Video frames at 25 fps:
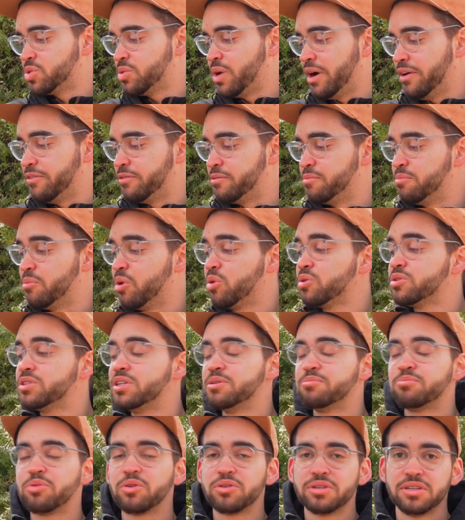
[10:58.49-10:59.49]
you have
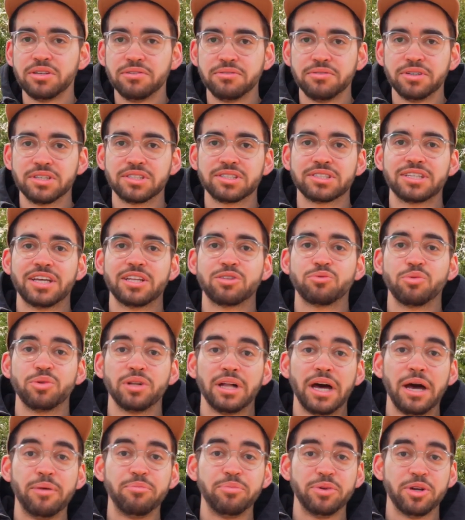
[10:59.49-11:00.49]
multiple events that will
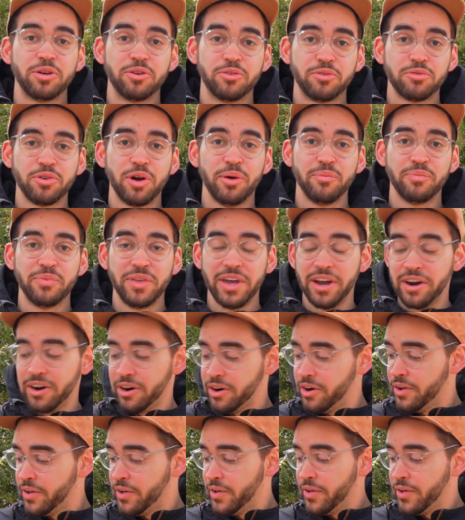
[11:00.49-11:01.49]
appear from there.